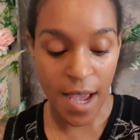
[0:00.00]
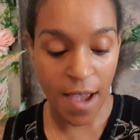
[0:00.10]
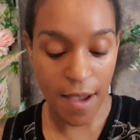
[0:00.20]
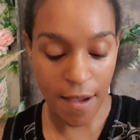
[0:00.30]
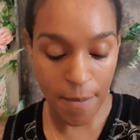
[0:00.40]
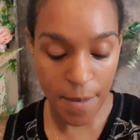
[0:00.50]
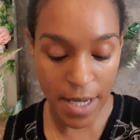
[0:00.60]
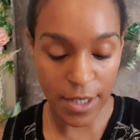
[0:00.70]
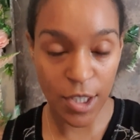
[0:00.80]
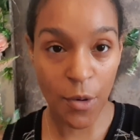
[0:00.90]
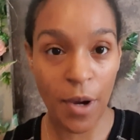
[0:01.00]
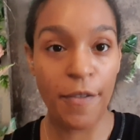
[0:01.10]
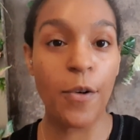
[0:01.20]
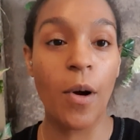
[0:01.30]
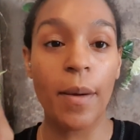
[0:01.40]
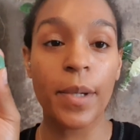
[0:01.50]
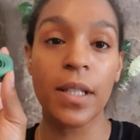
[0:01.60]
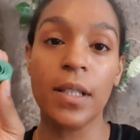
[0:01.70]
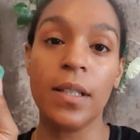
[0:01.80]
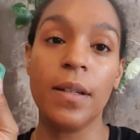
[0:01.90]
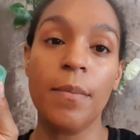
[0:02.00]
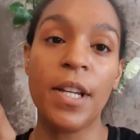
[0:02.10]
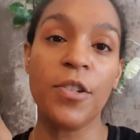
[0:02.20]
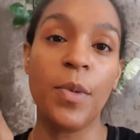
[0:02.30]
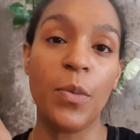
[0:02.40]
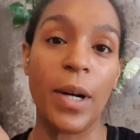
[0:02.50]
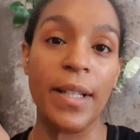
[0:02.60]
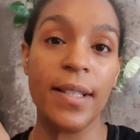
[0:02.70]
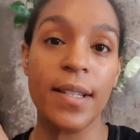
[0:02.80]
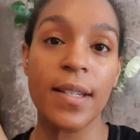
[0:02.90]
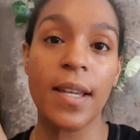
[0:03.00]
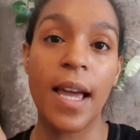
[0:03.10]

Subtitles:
So I thought I'm going to measure my waist